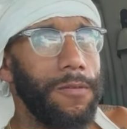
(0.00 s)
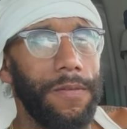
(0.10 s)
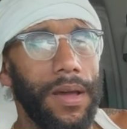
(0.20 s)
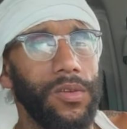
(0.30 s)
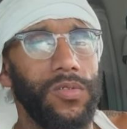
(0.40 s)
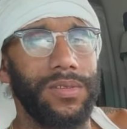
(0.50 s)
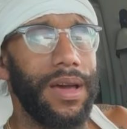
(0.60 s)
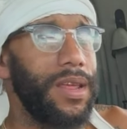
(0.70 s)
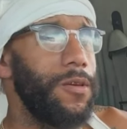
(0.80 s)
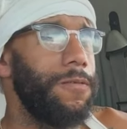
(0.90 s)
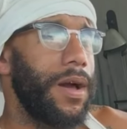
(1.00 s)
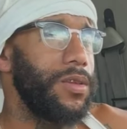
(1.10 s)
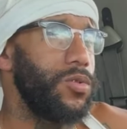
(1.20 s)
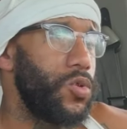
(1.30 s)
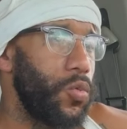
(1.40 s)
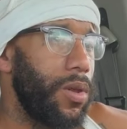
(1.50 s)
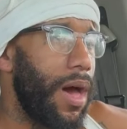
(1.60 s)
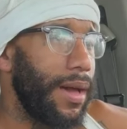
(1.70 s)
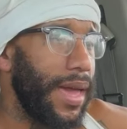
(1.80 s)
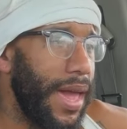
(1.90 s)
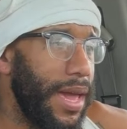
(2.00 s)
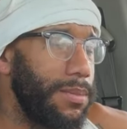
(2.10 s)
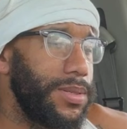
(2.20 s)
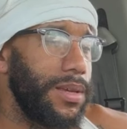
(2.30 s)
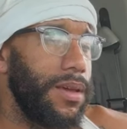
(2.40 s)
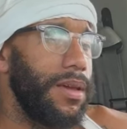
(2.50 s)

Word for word: You find you study, you find you two lock games,